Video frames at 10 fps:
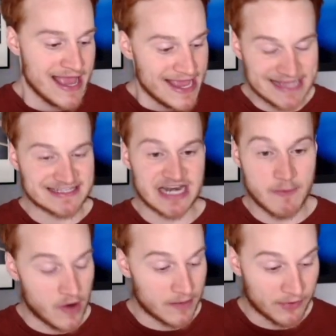He's the number
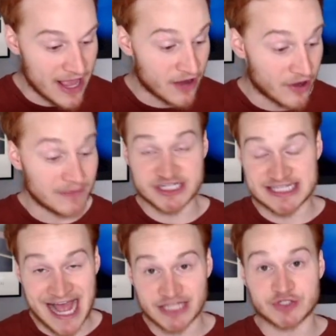one player. I'm just
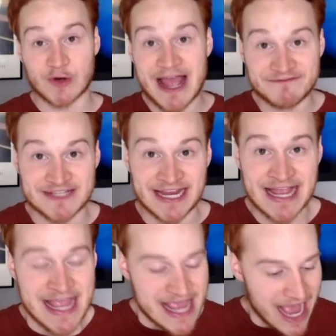not drafting.
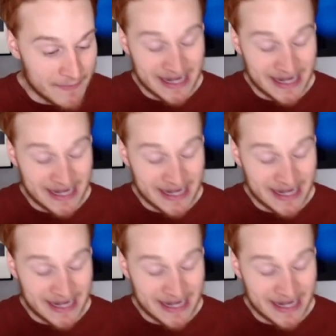I mean,